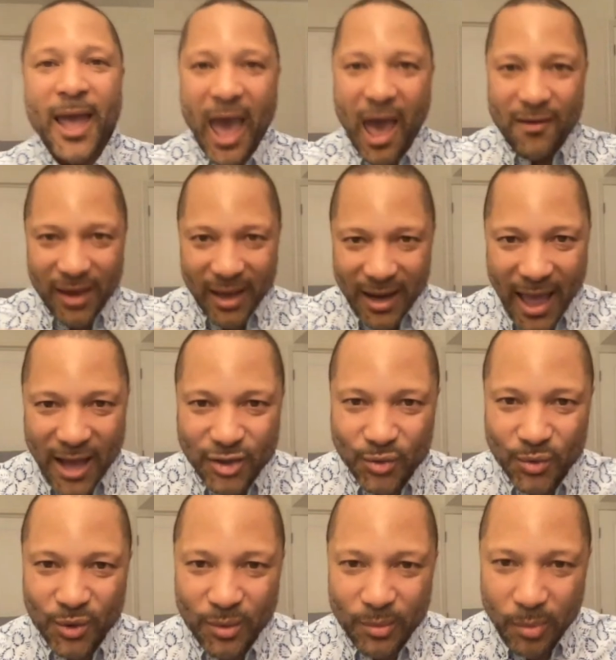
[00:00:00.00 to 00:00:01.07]
Having an
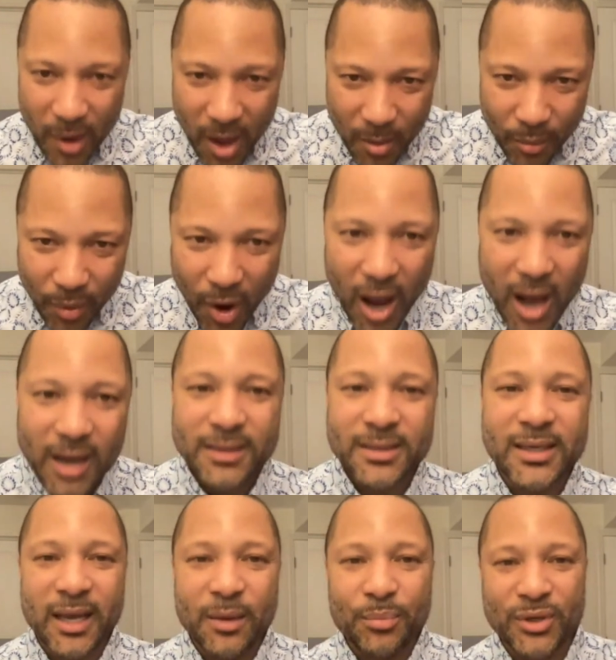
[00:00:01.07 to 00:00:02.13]
actual
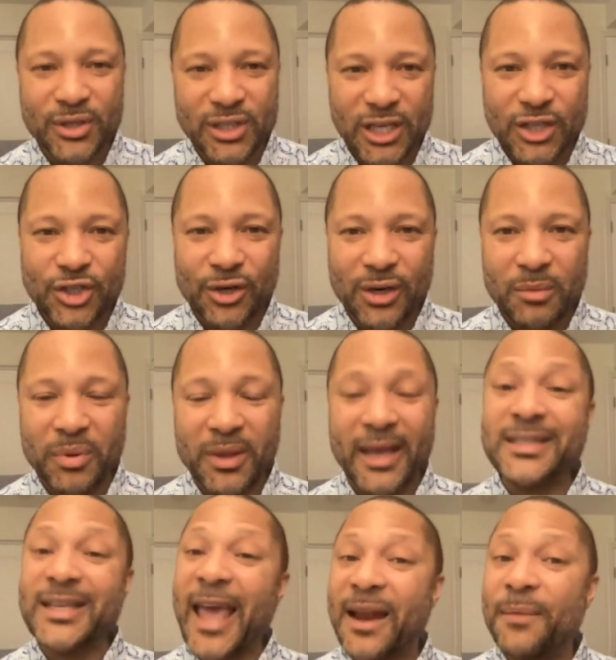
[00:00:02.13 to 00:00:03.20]
policy and procedure in
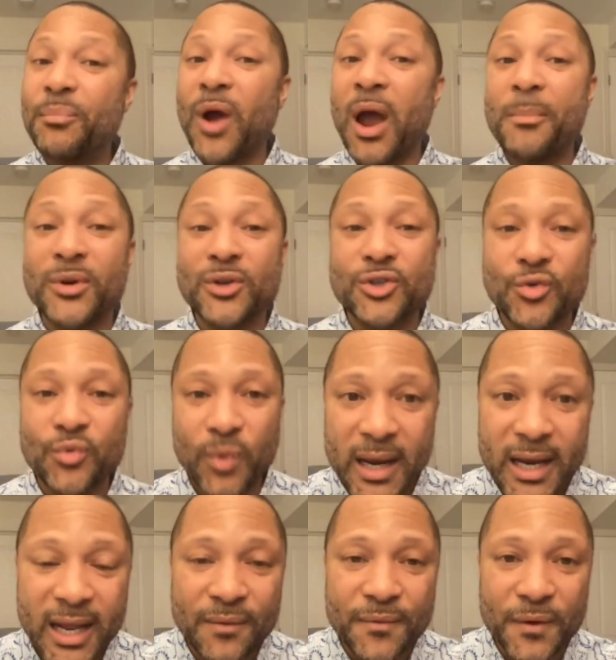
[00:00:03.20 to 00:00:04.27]
place and proper
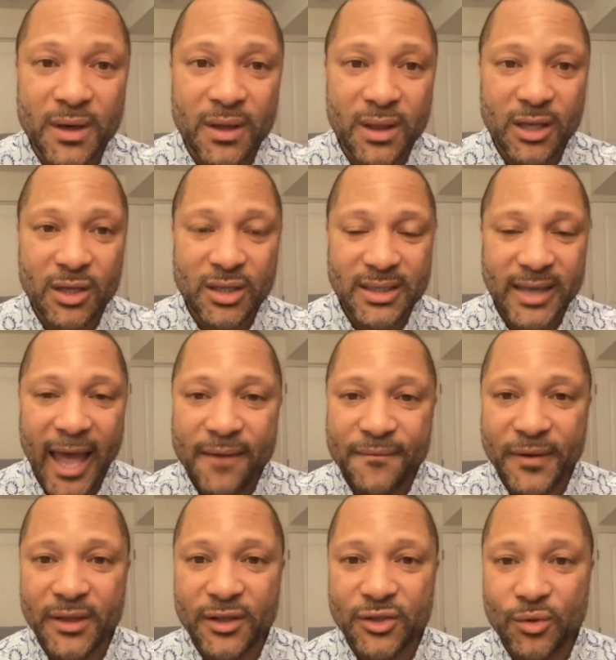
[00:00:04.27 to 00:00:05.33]
training for the staff
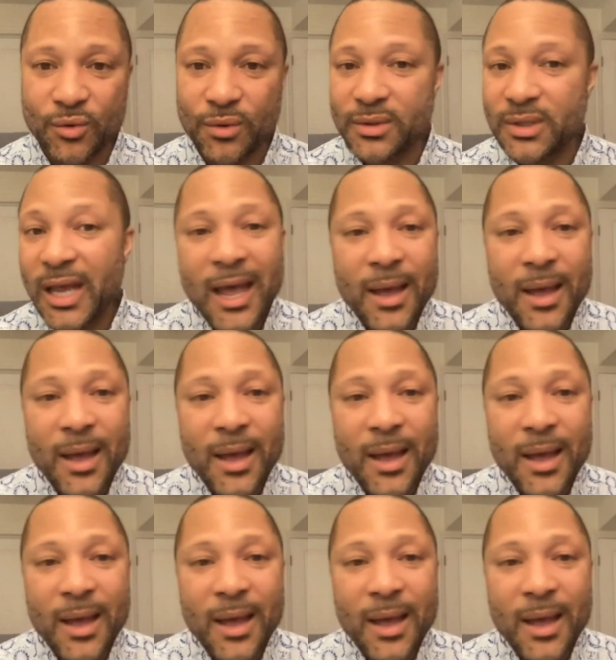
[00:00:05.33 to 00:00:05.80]
at the schools.